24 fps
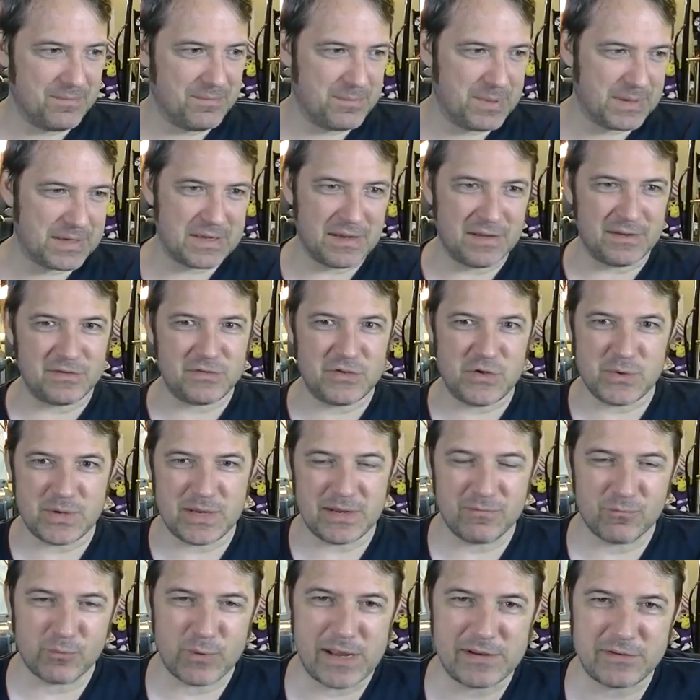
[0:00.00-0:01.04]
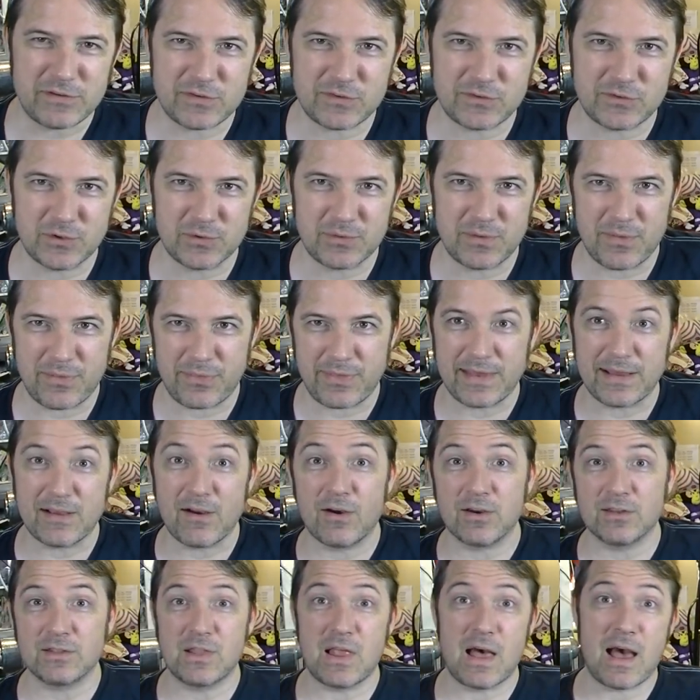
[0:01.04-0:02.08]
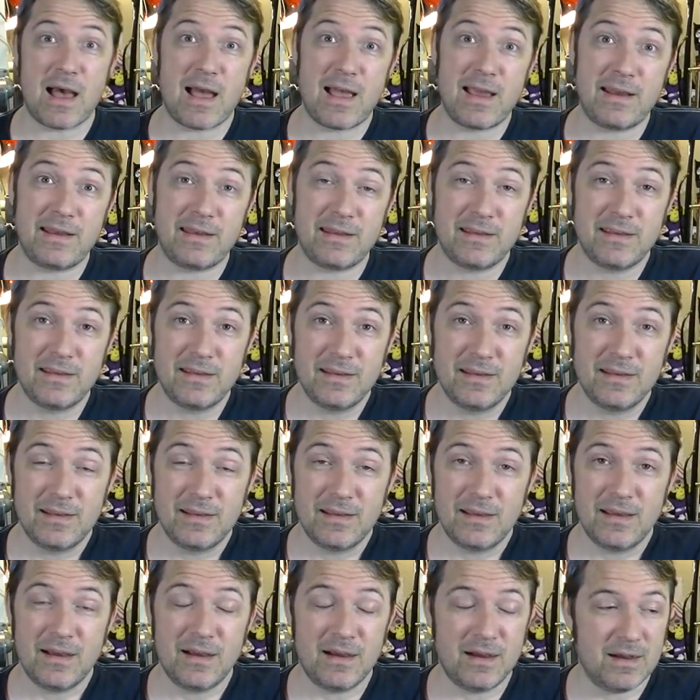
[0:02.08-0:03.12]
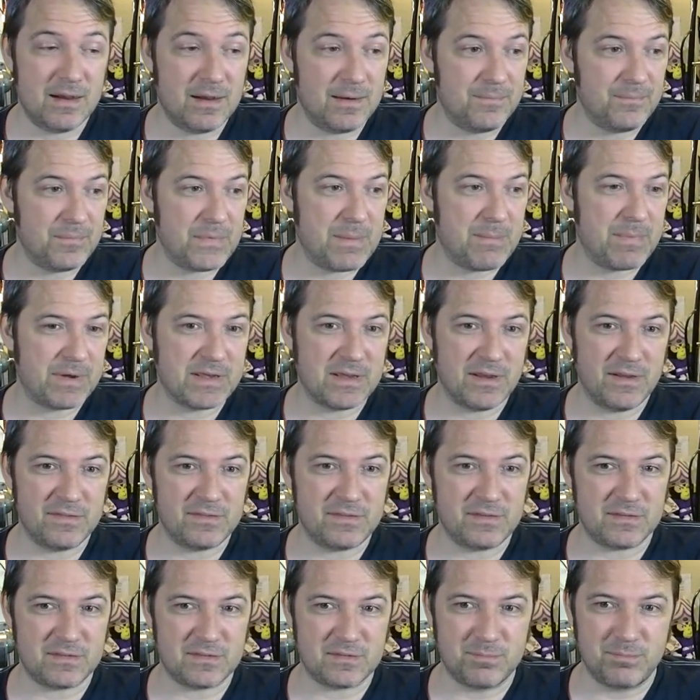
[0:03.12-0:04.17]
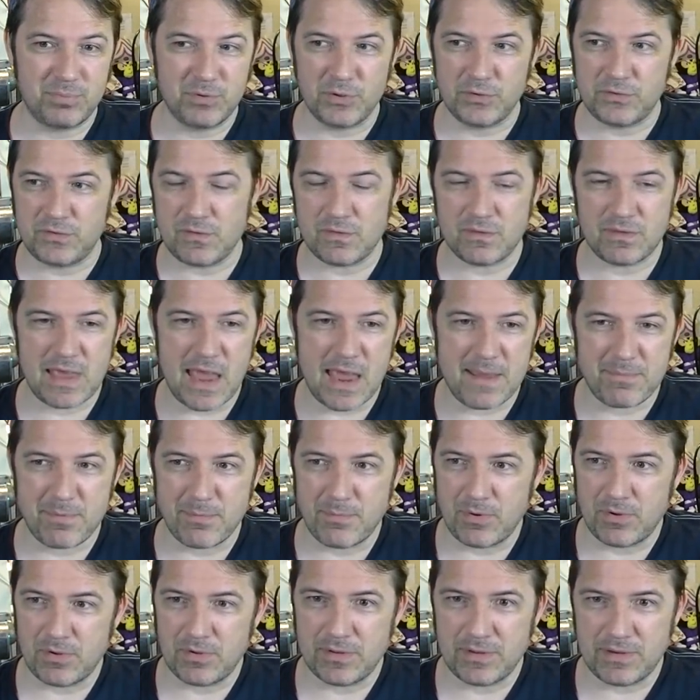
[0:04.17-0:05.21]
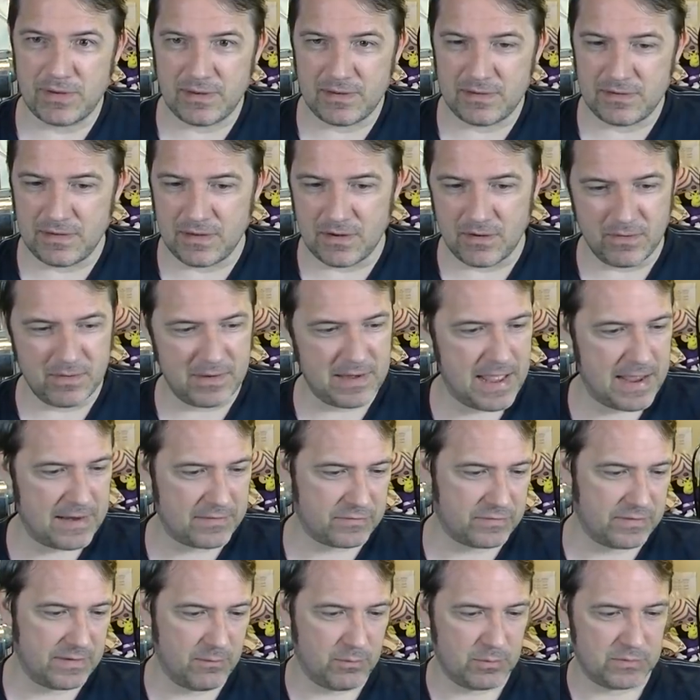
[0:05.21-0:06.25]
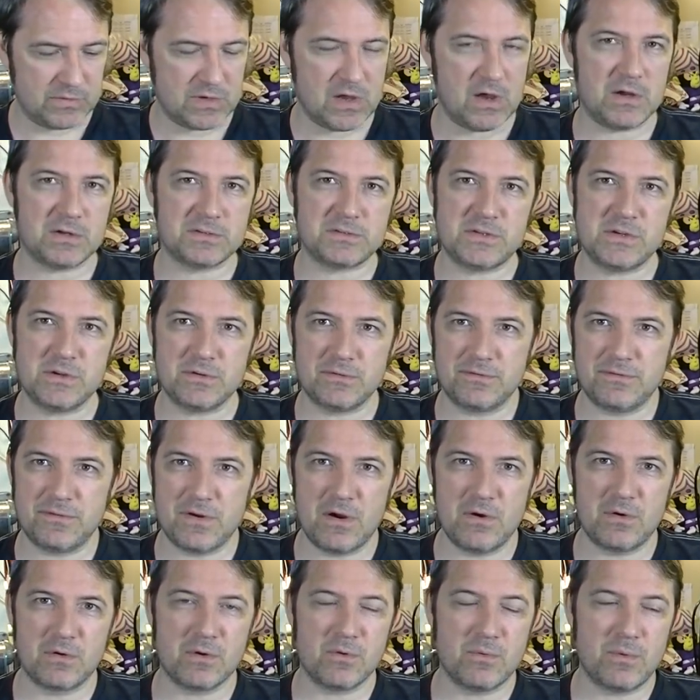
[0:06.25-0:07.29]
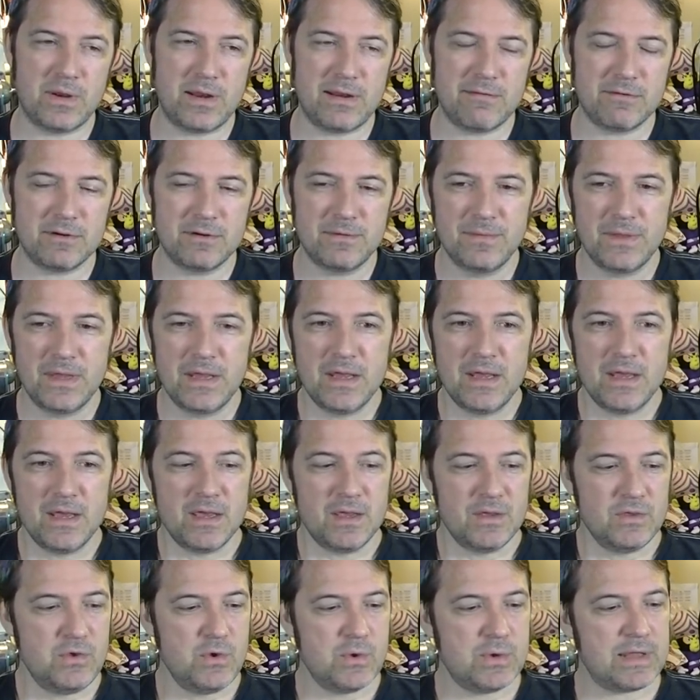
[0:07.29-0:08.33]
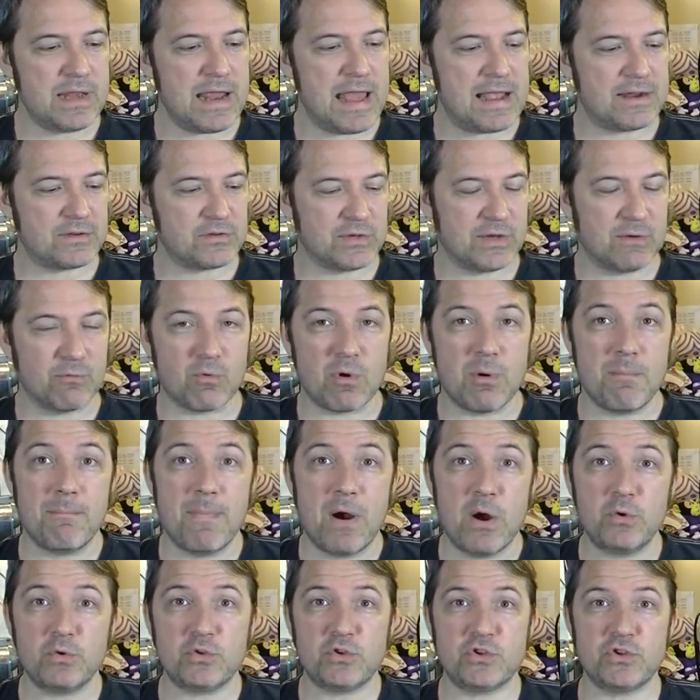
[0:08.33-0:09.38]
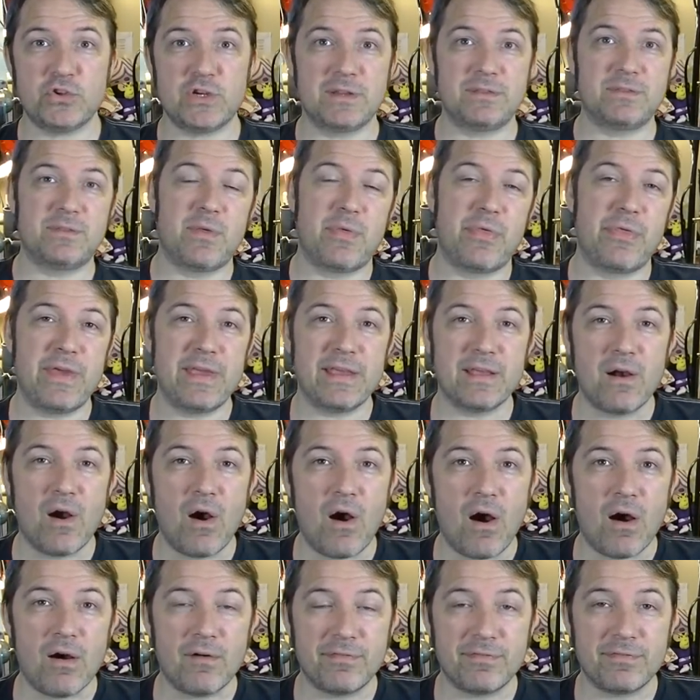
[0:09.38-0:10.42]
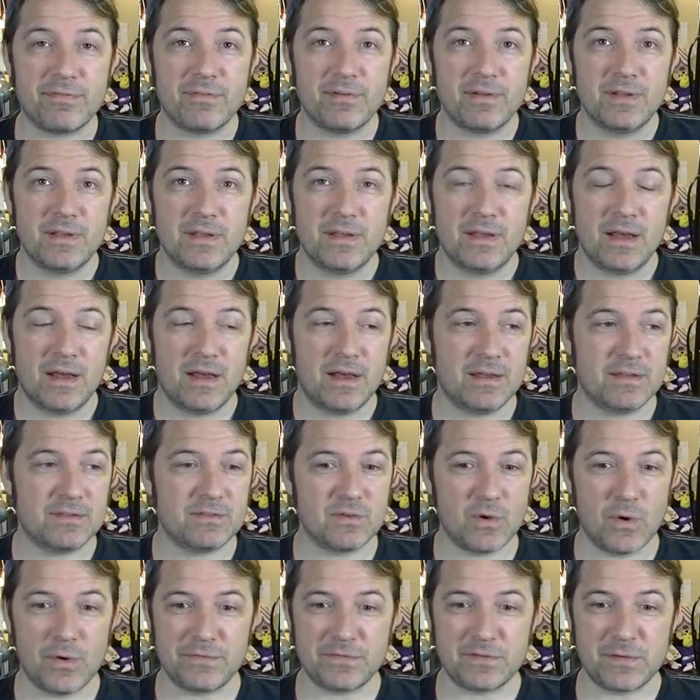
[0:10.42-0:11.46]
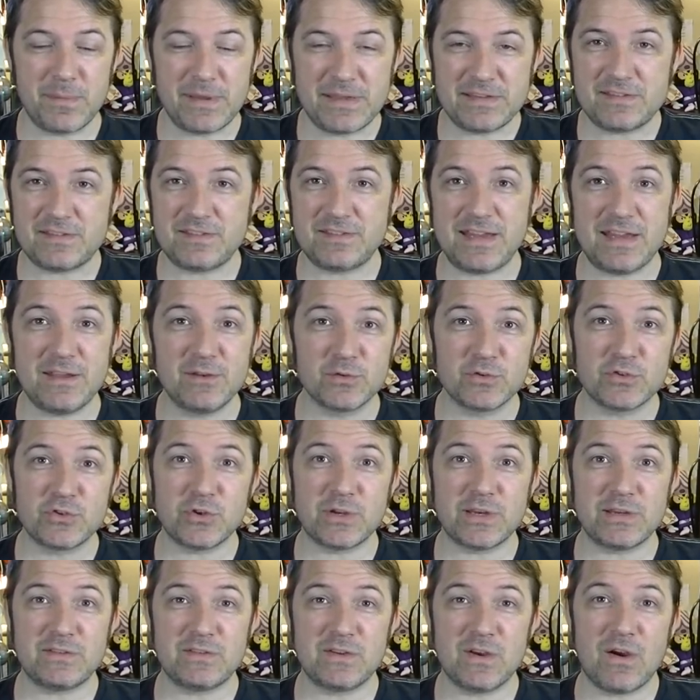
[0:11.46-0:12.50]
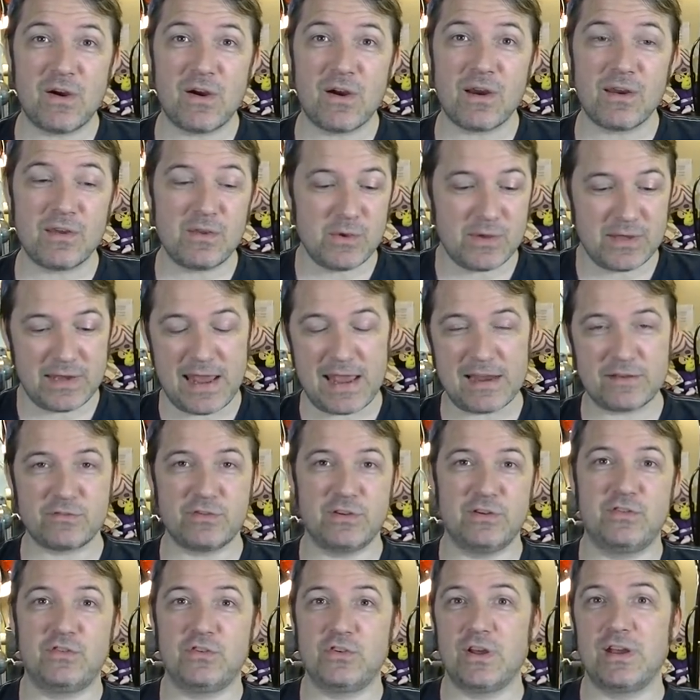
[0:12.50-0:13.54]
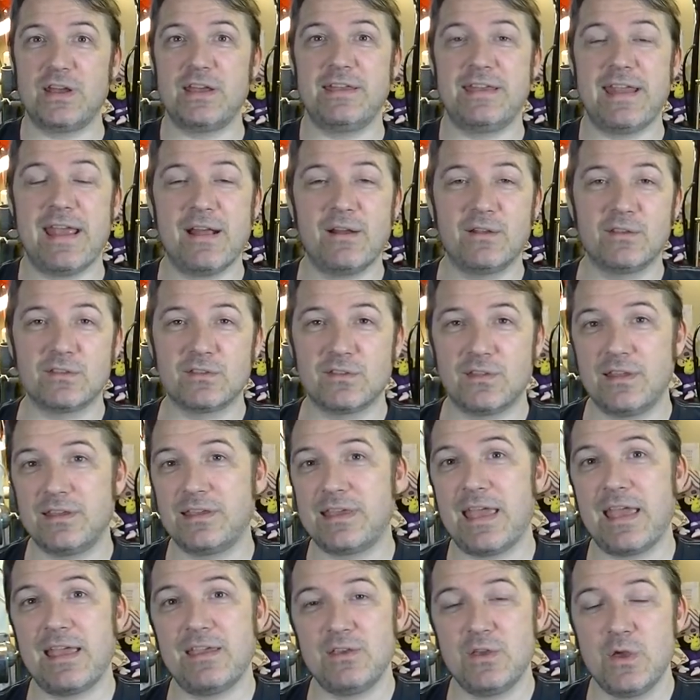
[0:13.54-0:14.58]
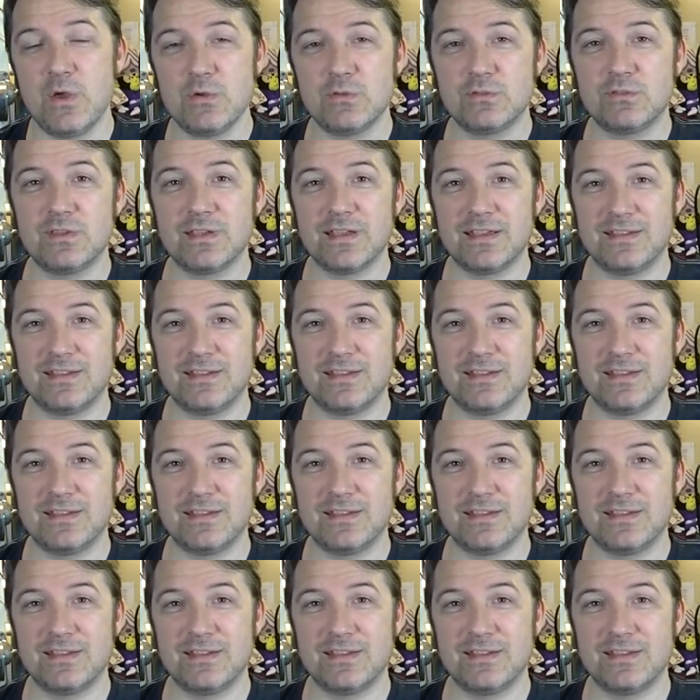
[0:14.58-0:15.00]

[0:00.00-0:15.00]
because you can register the thing online uh, and because it's Bluetooth capable and it, you know, it actually will talk to your phone or whatever, you can actually remote shut the thing off uh, so if somebody steals your guitar, you can actually shut it down so they can't use the